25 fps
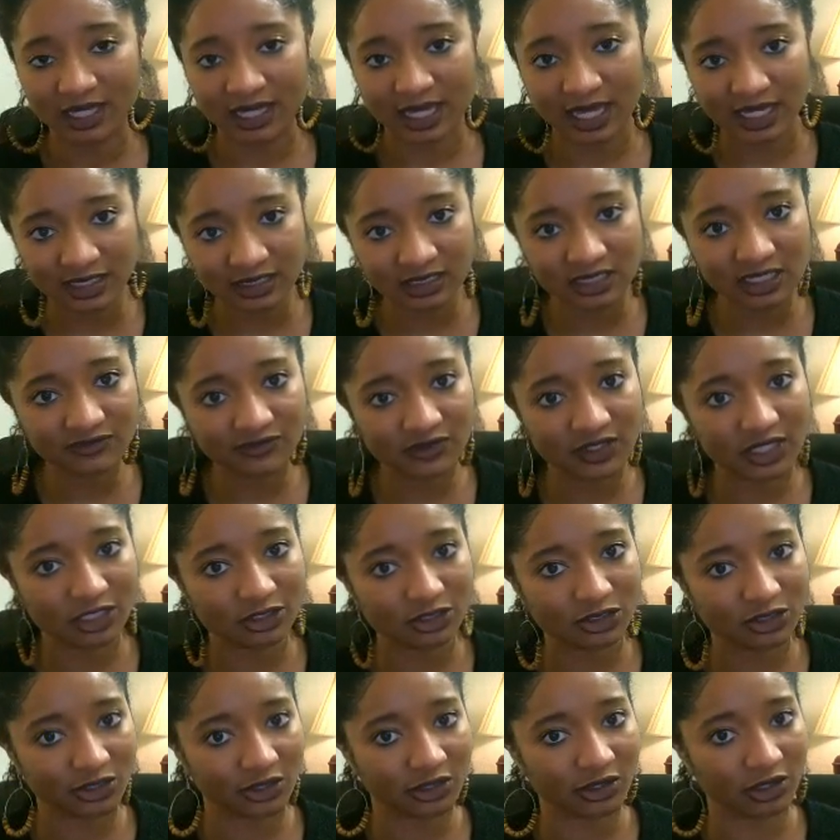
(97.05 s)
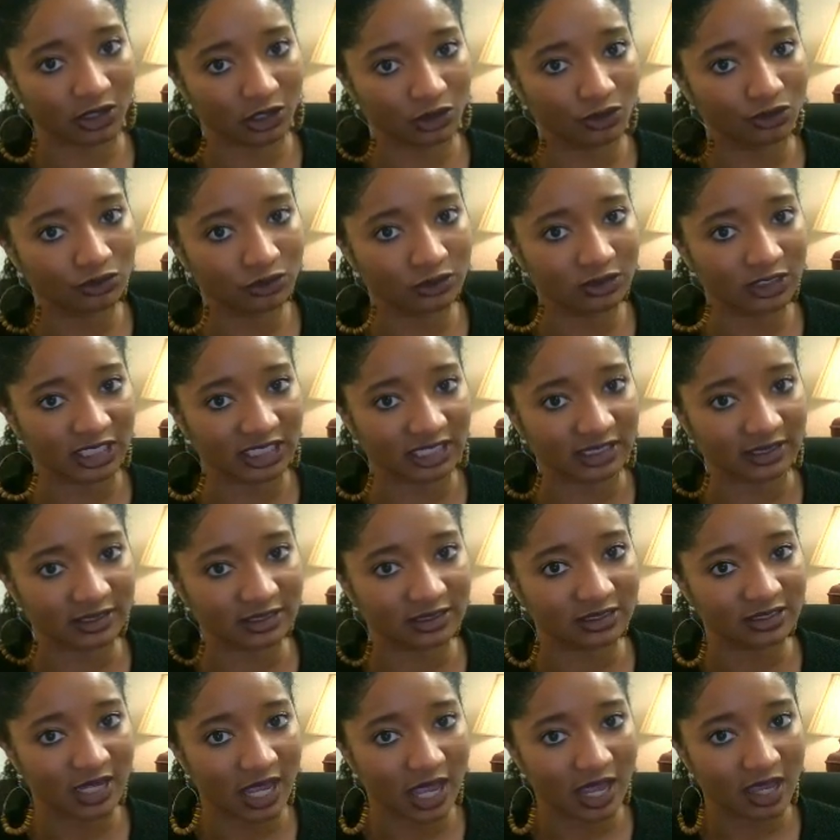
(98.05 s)
kind of get their own
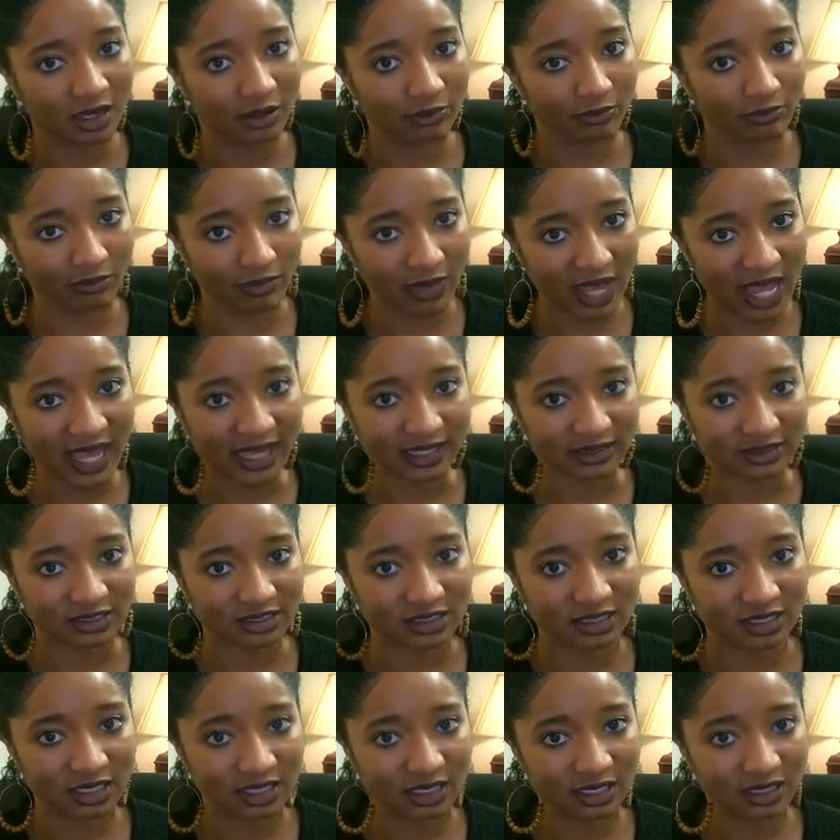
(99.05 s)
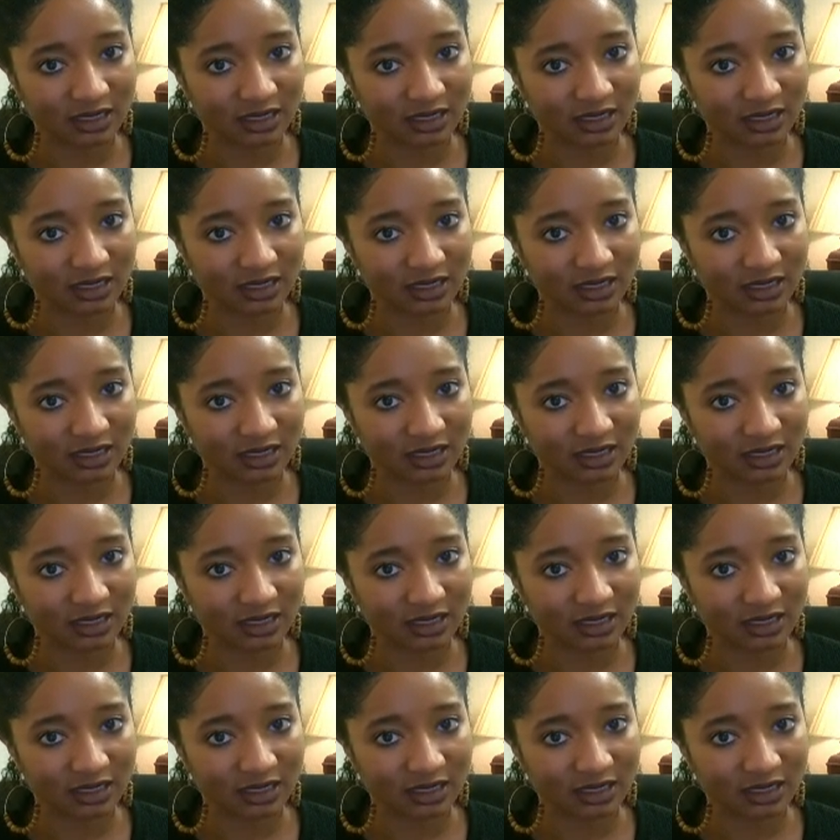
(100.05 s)
needs met.